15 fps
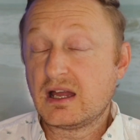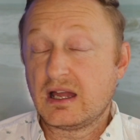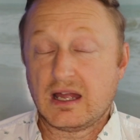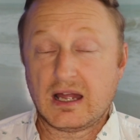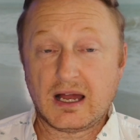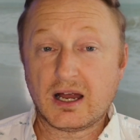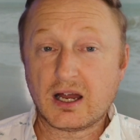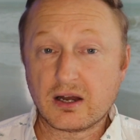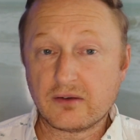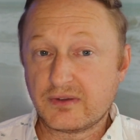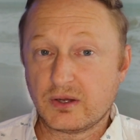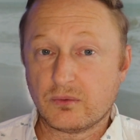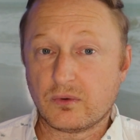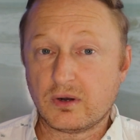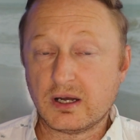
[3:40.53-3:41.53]
however
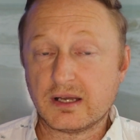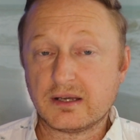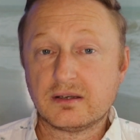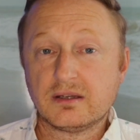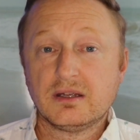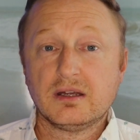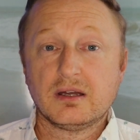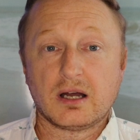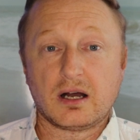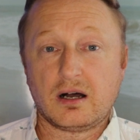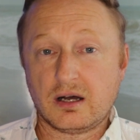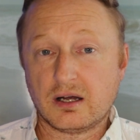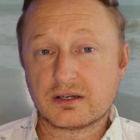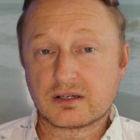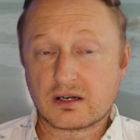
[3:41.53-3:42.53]
you want
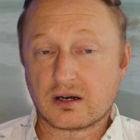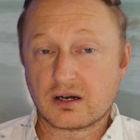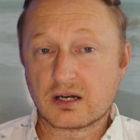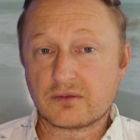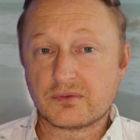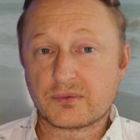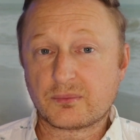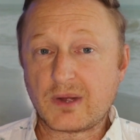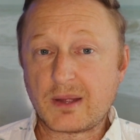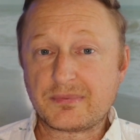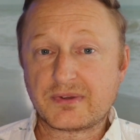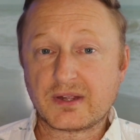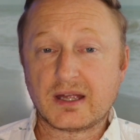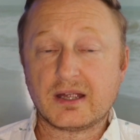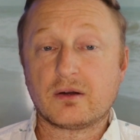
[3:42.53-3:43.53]
on Carnival's
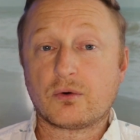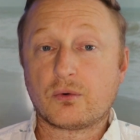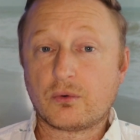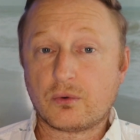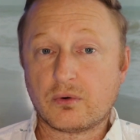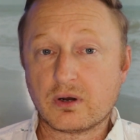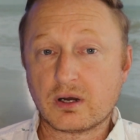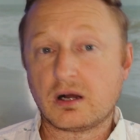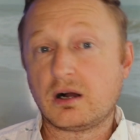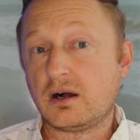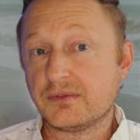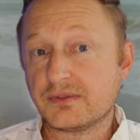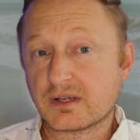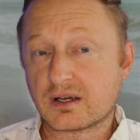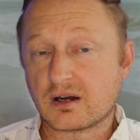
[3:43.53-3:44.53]
website or
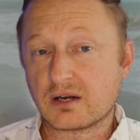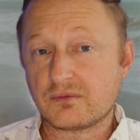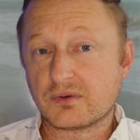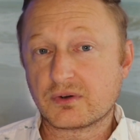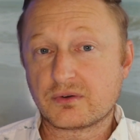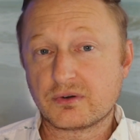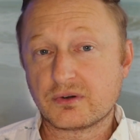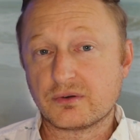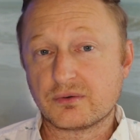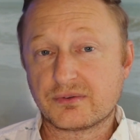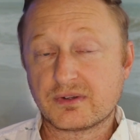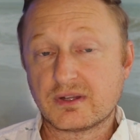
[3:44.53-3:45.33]
on the Carnival Cruise